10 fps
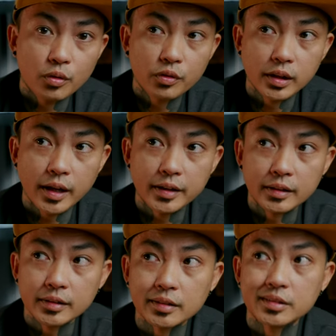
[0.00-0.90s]

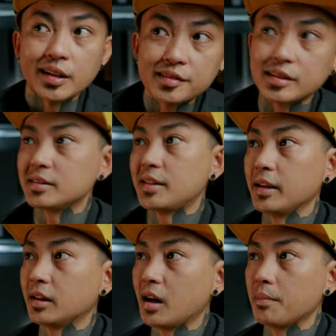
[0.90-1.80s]
overlanding that doesn't
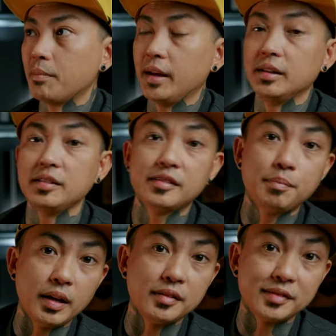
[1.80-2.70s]
take up any
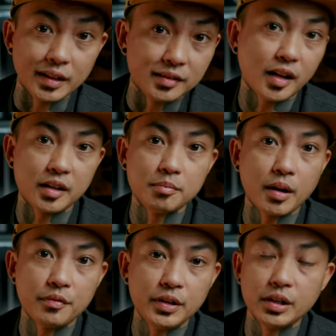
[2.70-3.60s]
space inside
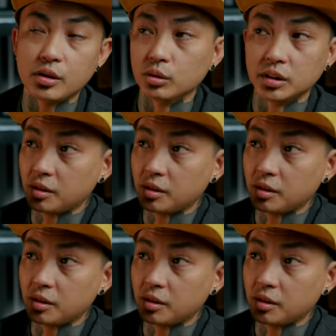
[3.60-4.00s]
my vehicle.